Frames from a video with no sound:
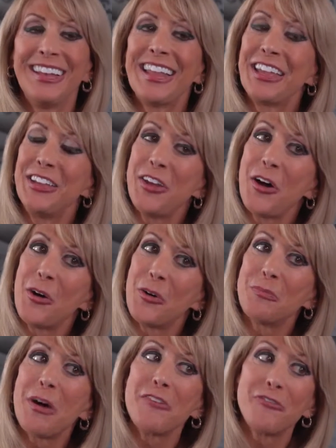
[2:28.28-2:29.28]
Now,
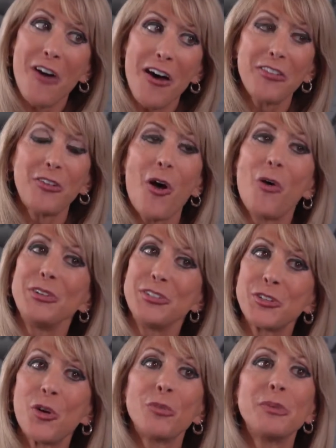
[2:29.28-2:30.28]
my father always
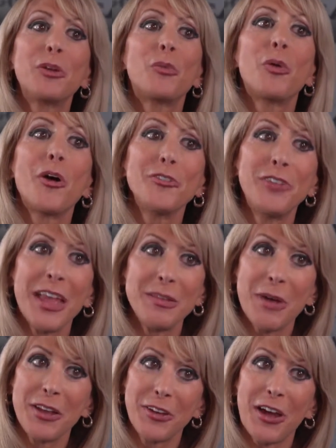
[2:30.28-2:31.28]
told me to rotate
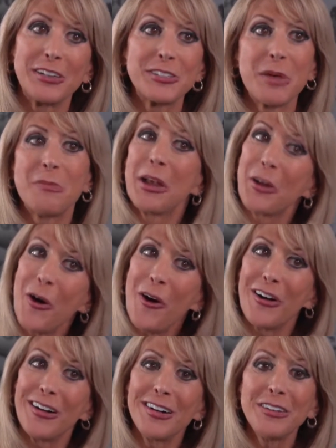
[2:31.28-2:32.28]
my tires on my
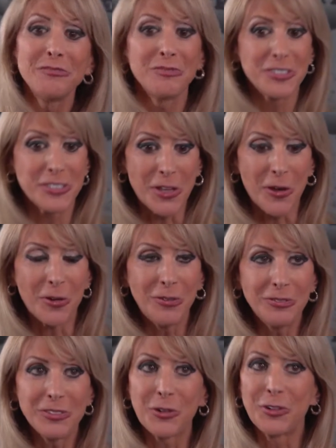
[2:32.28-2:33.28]
car, so
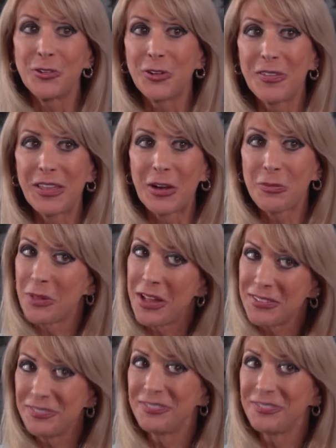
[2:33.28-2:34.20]
do I do it on the airplane?